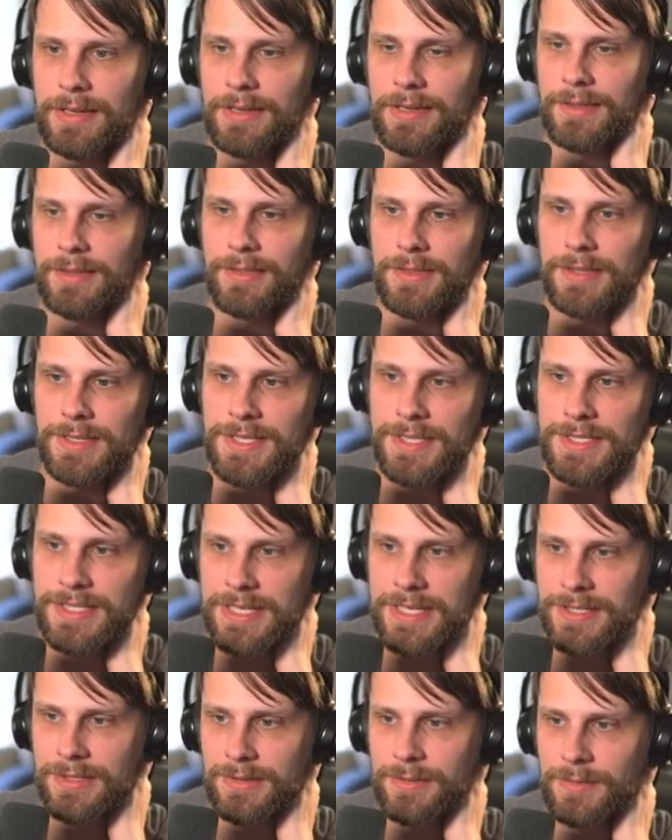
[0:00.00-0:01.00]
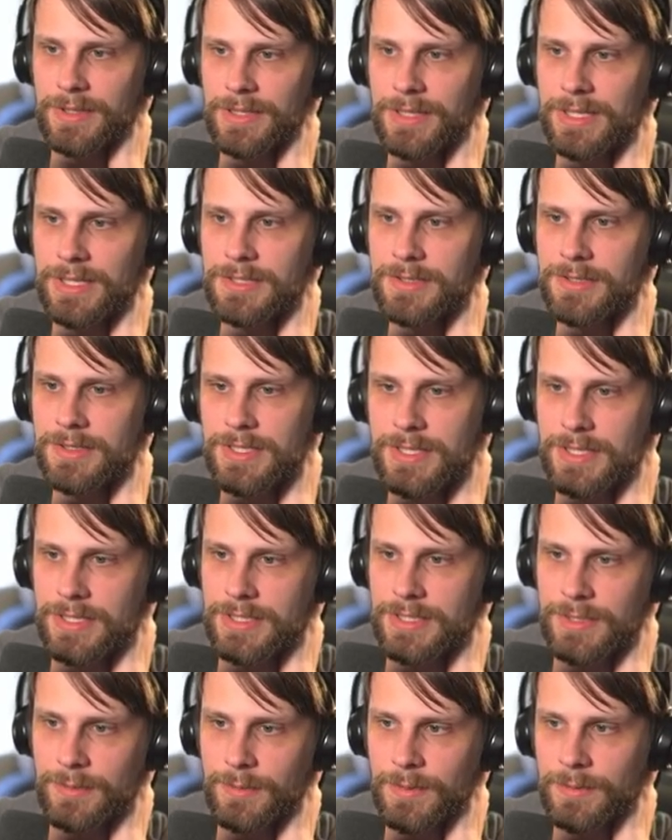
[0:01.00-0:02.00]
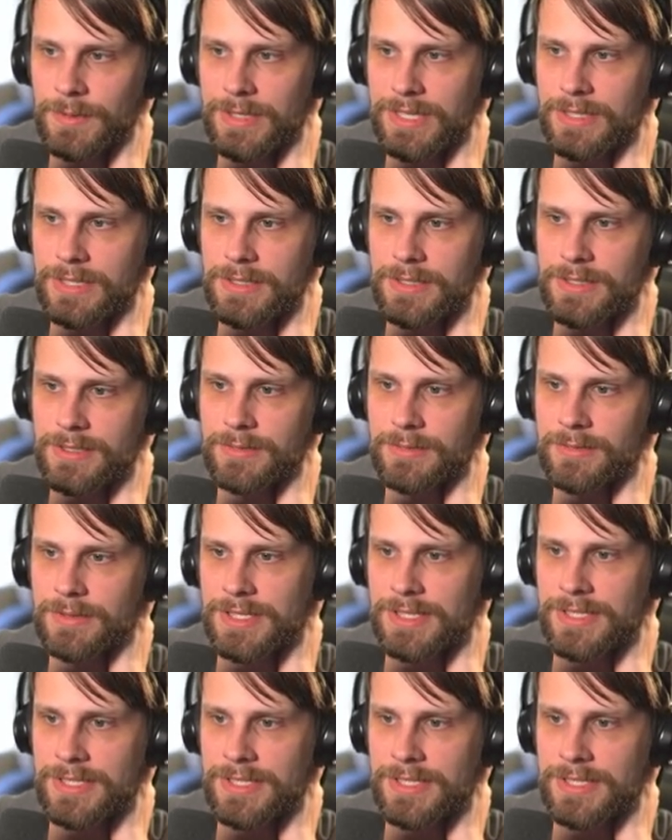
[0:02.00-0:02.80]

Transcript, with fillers: this is actually really interesting. So what we can do, this